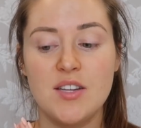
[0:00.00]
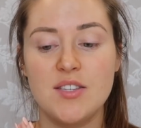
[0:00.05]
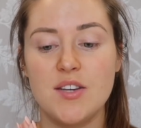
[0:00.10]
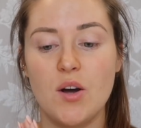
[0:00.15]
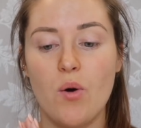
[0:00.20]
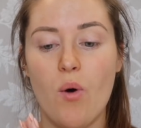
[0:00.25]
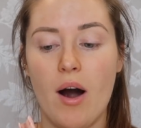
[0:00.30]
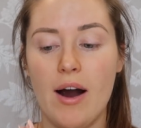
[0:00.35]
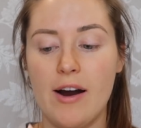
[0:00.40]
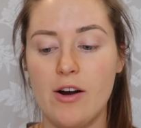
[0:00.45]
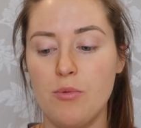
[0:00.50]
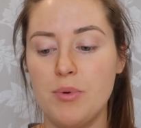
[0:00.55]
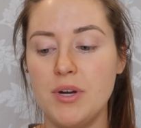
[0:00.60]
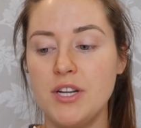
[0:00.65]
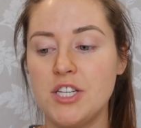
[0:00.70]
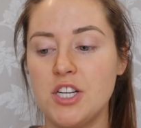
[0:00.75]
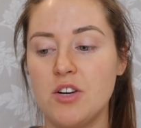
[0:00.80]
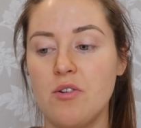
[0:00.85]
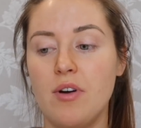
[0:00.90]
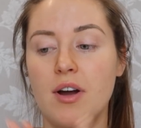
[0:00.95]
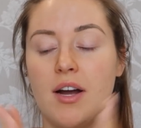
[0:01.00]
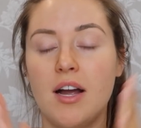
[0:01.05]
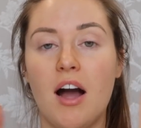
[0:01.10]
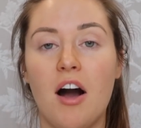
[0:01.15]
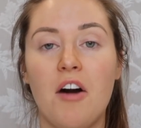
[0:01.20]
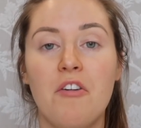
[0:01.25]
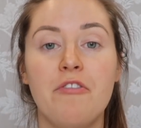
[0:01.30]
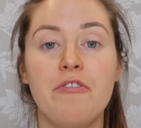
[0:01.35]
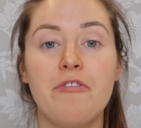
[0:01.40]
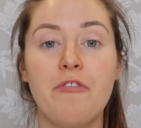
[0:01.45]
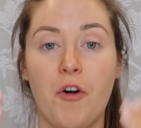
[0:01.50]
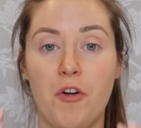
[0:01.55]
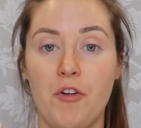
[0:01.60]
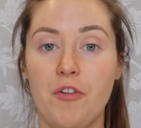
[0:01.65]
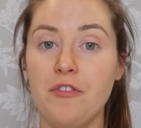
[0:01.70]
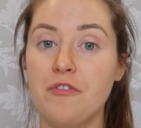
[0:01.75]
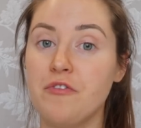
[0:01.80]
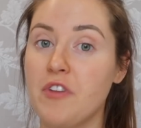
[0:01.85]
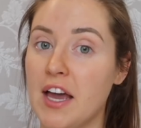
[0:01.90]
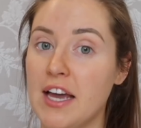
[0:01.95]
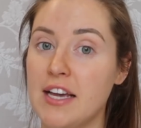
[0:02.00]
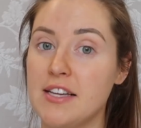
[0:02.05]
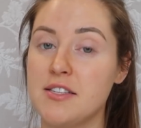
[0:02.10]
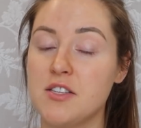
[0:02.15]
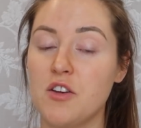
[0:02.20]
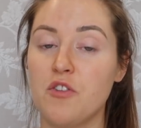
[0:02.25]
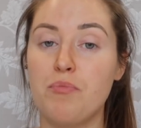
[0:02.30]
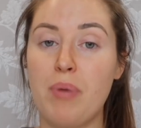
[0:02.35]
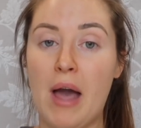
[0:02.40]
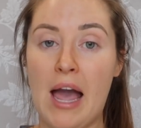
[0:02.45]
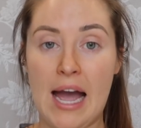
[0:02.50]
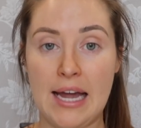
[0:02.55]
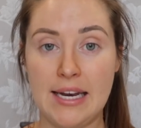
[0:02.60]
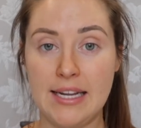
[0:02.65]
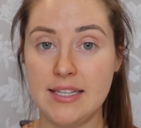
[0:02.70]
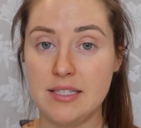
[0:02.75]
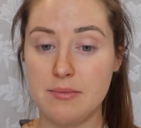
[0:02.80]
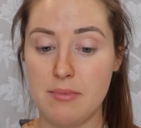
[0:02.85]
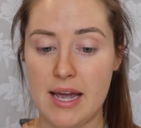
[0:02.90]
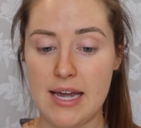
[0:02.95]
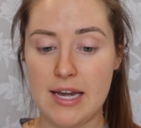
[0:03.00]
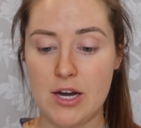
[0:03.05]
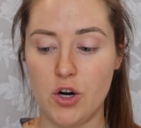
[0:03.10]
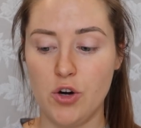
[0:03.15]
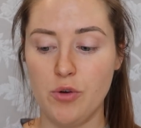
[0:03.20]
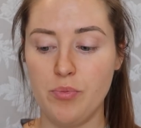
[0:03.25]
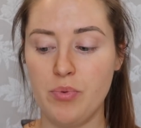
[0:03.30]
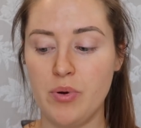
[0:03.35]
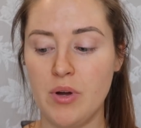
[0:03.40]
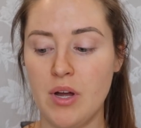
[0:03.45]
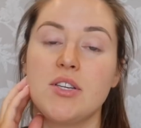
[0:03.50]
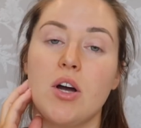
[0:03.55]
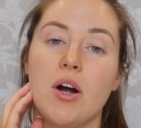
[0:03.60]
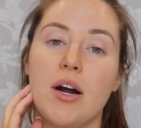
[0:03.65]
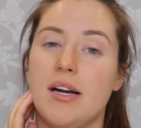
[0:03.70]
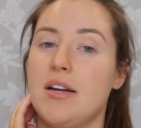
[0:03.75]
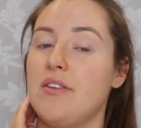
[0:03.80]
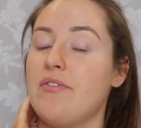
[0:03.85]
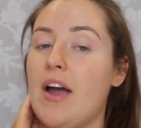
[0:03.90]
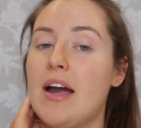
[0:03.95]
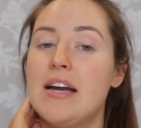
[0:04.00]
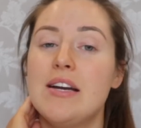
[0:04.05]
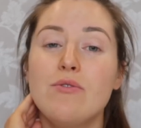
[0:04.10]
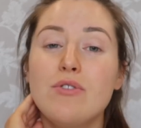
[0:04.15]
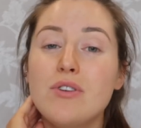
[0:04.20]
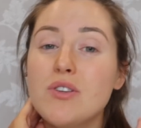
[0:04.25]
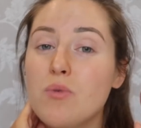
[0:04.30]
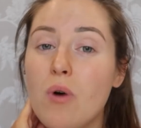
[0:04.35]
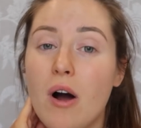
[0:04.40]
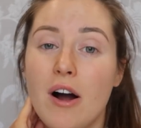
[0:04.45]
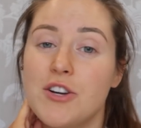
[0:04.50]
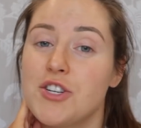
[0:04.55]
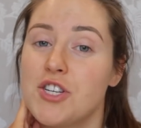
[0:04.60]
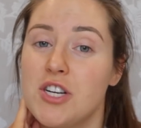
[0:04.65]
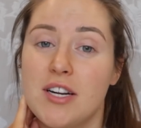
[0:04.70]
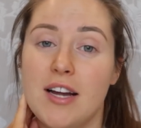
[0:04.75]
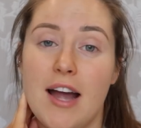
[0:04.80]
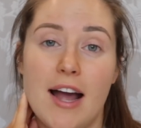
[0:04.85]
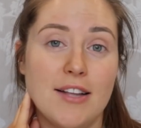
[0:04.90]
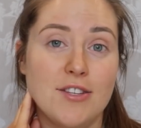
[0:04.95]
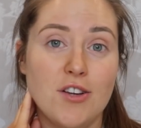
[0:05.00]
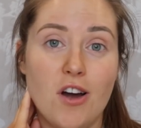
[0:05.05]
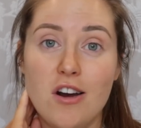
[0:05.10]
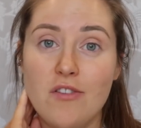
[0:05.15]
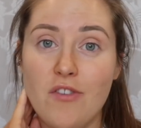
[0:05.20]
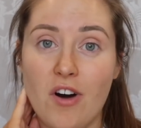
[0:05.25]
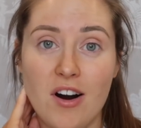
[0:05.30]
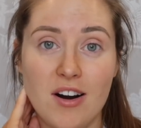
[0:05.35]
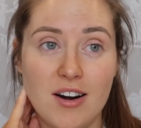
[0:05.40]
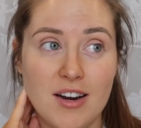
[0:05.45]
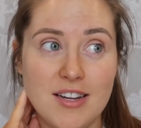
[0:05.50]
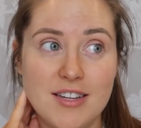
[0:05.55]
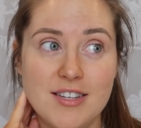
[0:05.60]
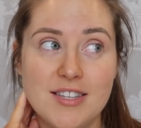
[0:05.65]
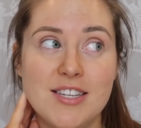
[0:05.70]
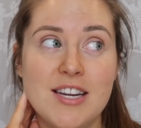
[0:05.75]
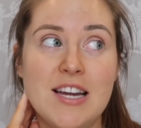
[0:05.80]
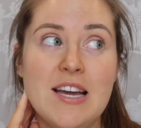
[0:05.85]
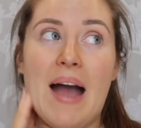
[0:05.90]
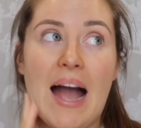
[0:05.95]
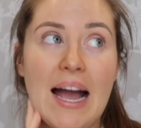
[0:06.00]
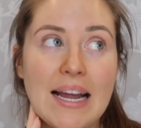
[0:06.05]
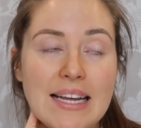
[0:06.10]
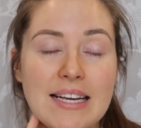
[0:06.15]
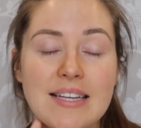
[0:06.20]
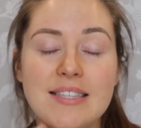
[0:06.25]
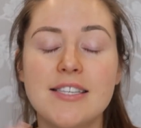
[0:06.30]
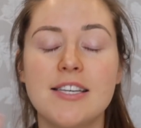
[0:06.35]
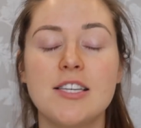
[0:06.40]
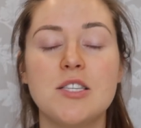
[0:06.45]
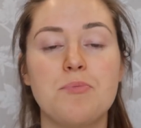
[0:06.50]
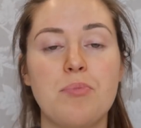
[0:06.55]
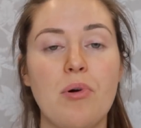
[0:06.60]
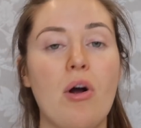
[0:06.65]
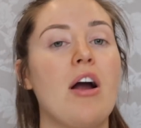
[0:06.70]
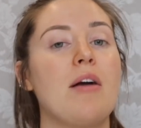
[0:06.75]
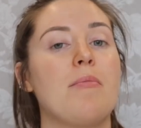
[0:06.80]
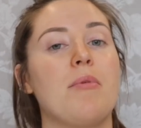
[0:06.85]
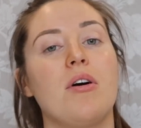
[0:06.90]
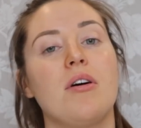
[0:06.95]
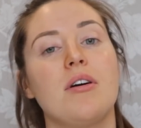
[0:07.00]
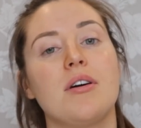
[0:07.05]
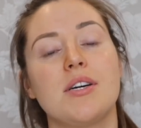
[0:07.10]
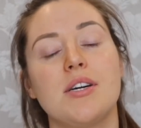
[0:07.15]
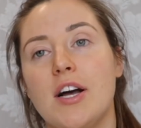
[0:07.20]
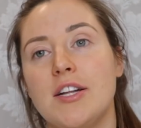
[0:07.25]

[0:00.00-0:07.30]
So I will be doing a full face of Penneys makeup. Sorry, if anyone is watching outside of Ireland, Penneys is Primark.